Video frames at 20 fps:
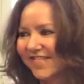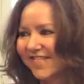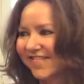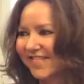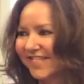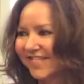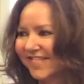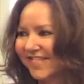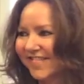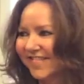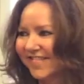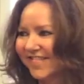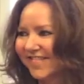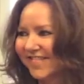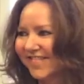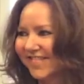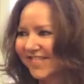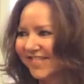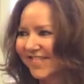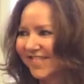
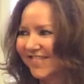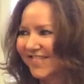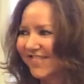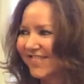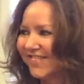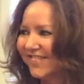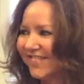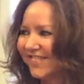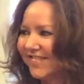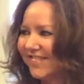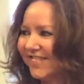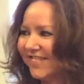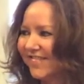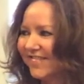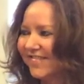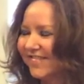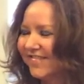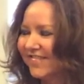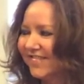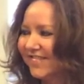
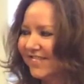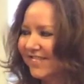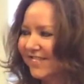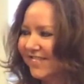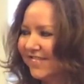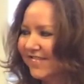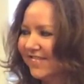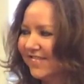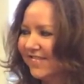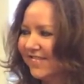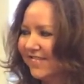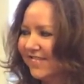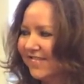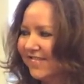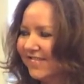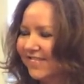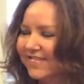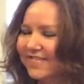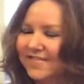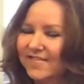
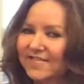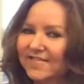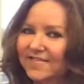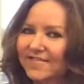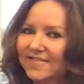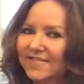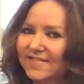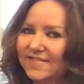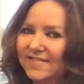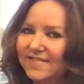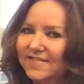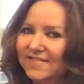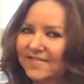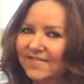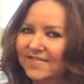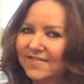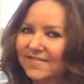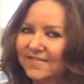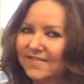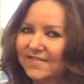
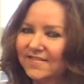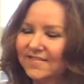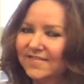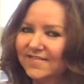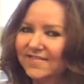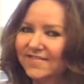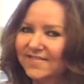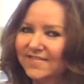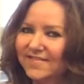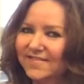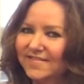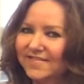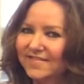No words are spoken by the person on screen.